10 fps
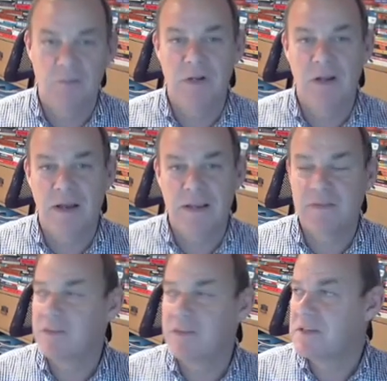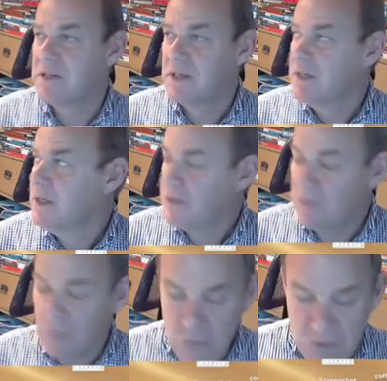like the
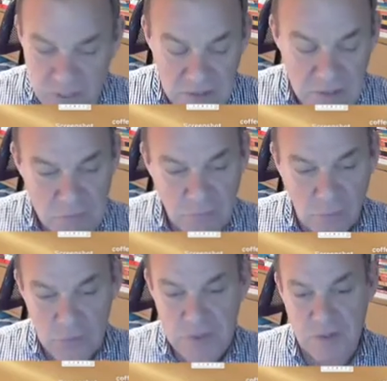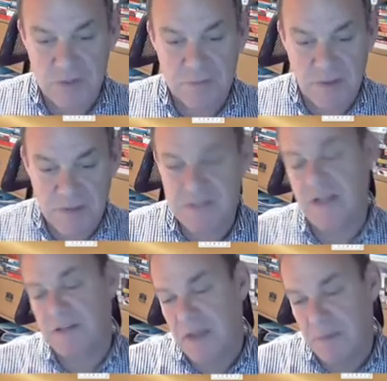routine that's forced on us by the
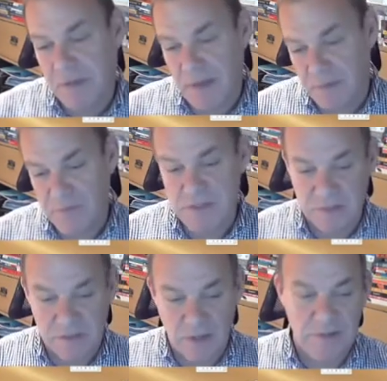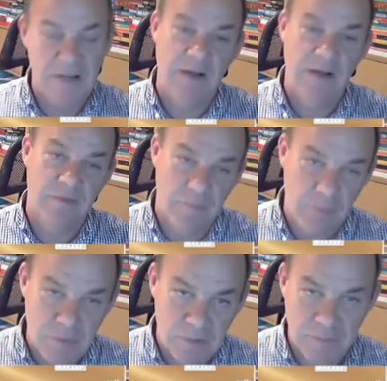sun coming up and the sun going down and the
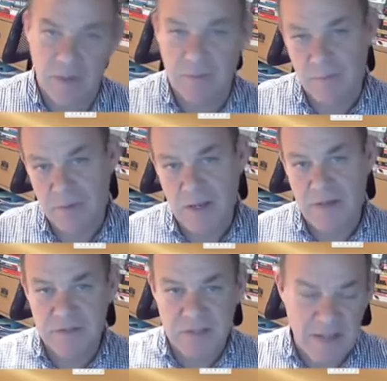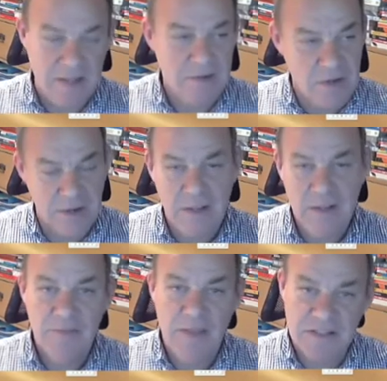moon coming up and day and night.
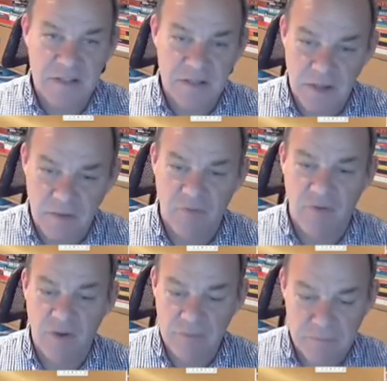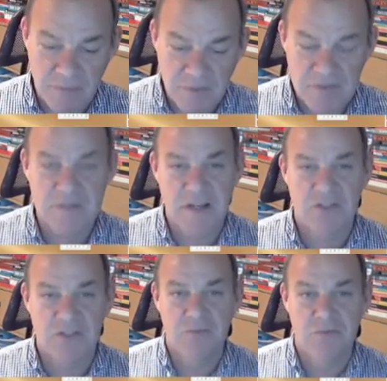That's a mother's
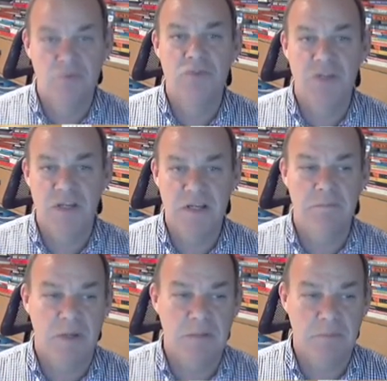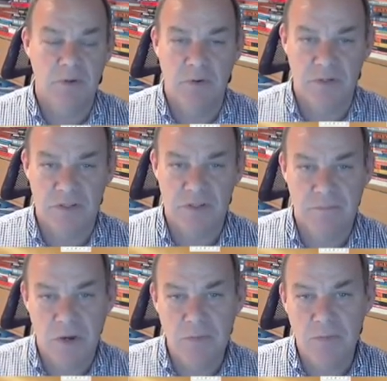nature routine being built on us. The
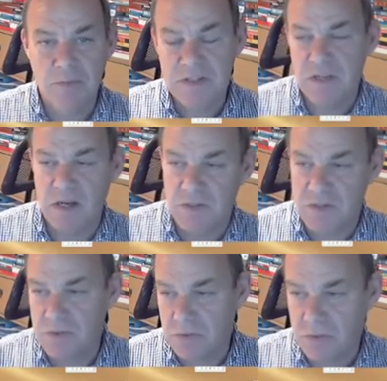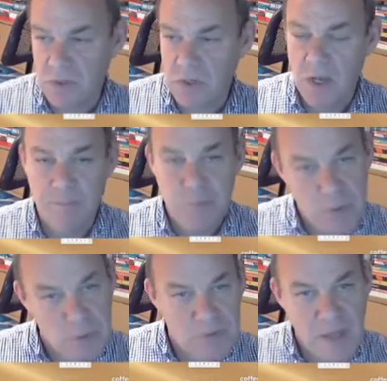moment we start to
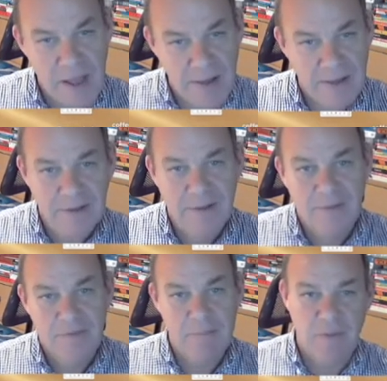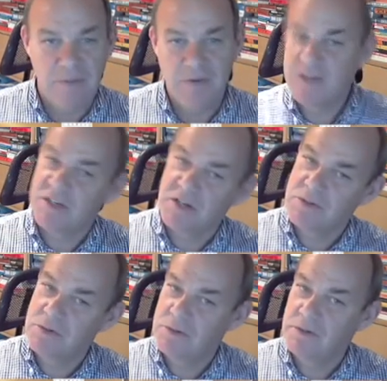abuse that, then Mother Nature goes,
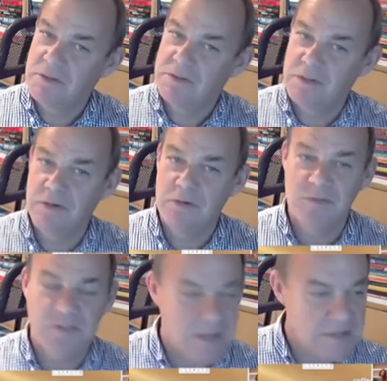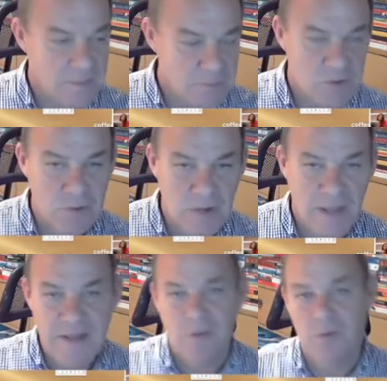oh, I don't know, you've stayed up too
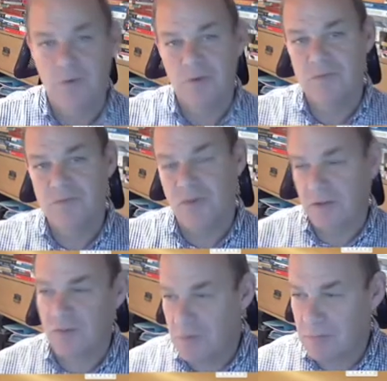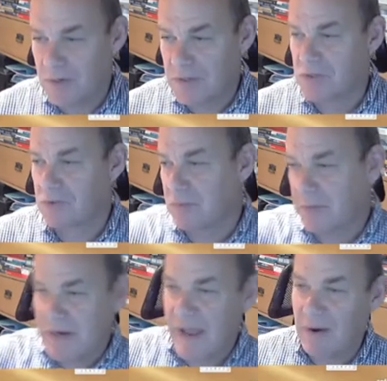late, or you've drunk too much, or you've
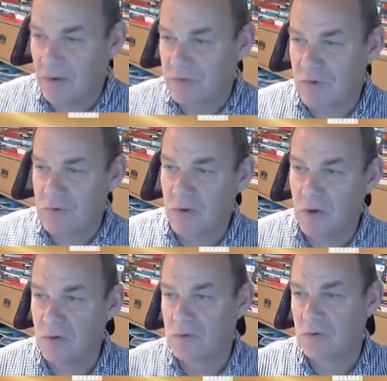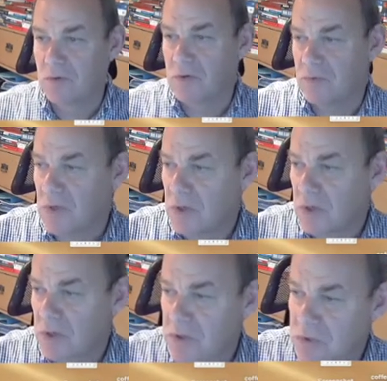been out too long, or you
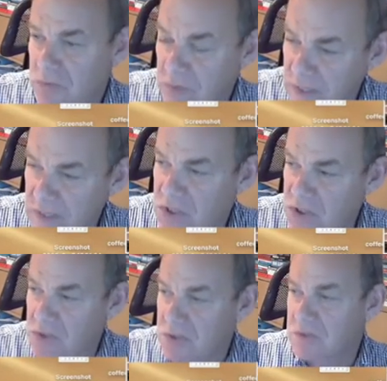really should.